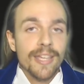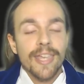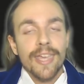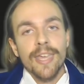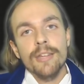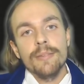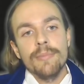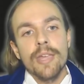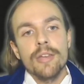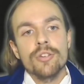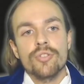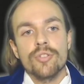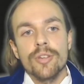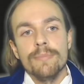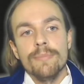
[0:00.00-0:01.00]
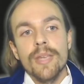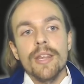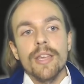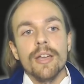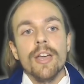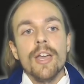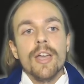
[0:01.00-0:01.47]
and mainstream
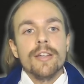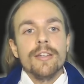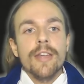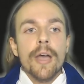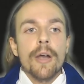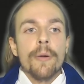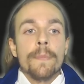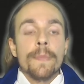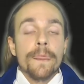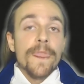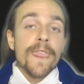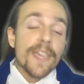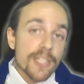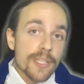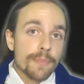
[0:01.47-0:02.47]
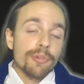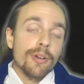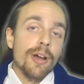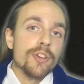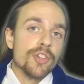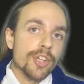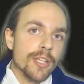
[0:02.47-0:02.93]
media. Now, this
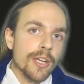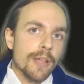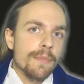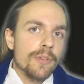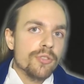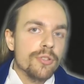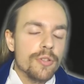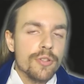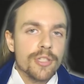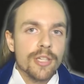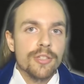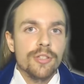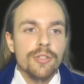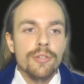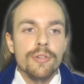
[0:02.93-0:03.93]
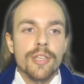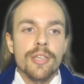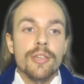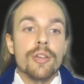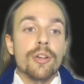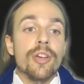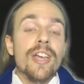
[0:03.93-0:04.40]
project that I'm introducing to you
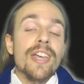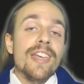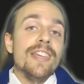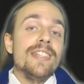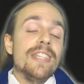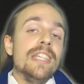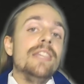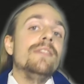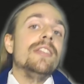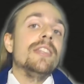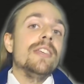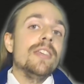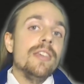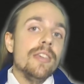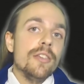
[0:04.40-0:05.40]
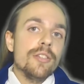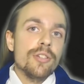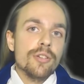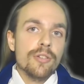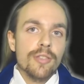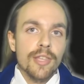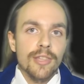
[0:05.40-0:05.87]
here is even
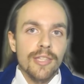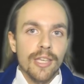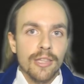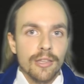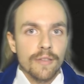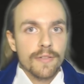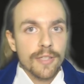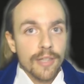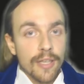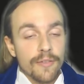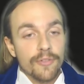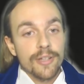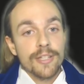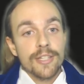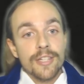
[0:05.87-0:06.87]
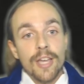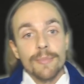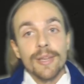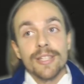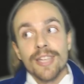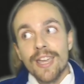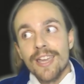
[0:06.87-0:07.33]
easier than the End of Slavery
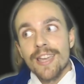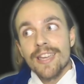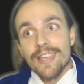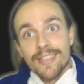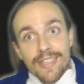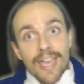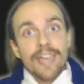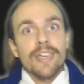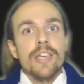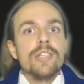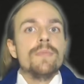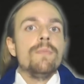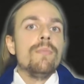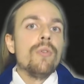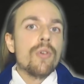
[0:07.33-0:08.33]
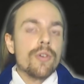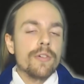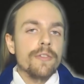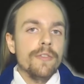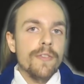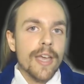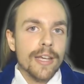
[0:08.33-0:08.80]
Summit, yet it's
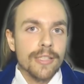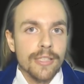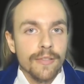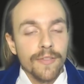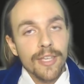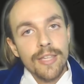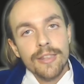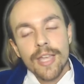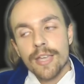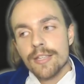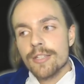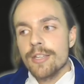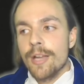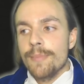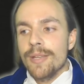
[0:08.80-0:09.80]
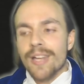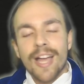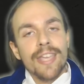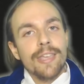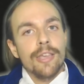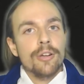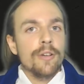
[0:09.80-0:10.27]
more effective. In that summit,
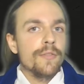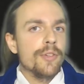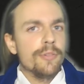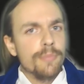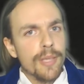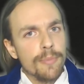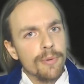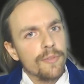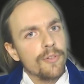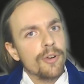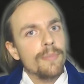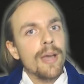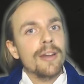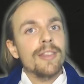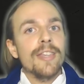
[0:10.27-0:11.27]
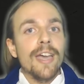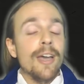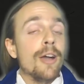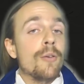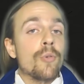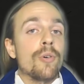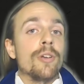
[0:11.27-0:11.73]
I interviewed people for about an
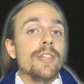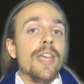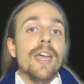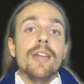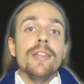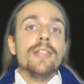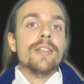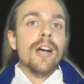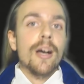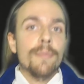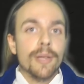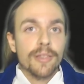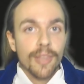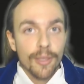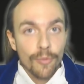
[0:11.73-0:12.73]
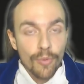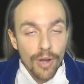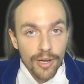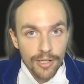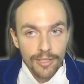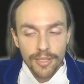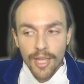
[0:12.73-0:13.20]
hour on any topic they
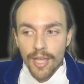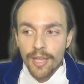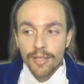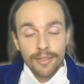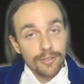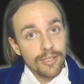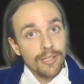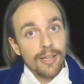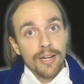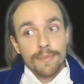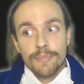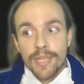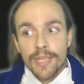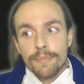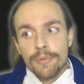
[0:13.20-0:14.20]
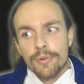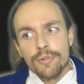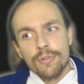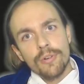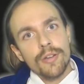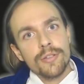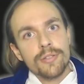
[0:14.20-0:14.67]
wanted. There's a lot of people
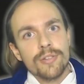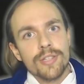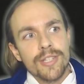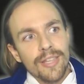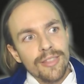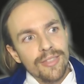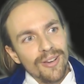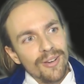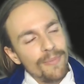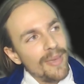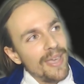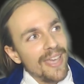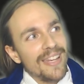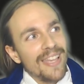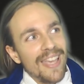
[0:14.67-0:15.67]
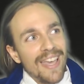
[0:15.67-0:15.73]
who also said, though, man,